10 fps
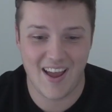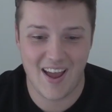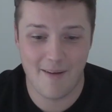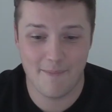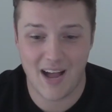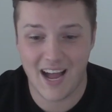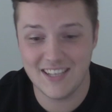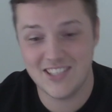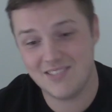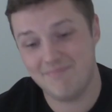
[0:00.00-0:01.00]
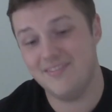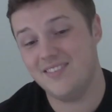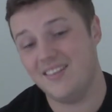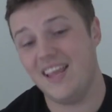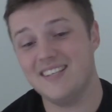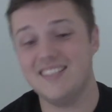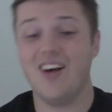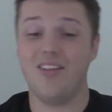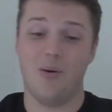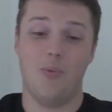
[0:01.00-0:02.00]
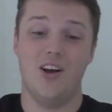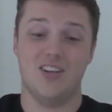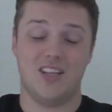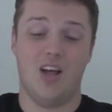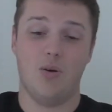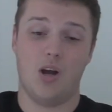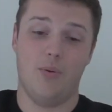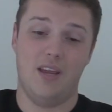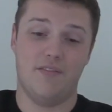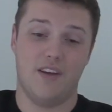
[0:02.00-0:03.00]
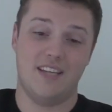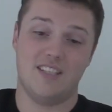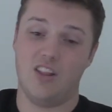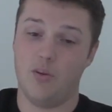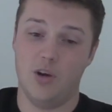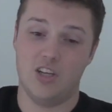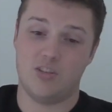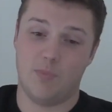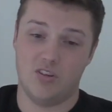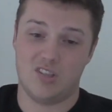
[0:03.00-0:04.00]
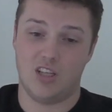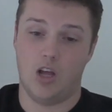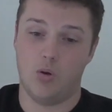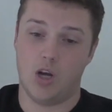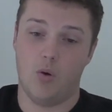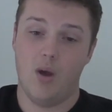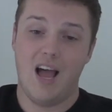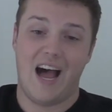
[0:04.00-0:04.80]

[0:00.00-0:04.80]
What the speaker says: And it's not the worst logo either. It's not the worst sponsor logo.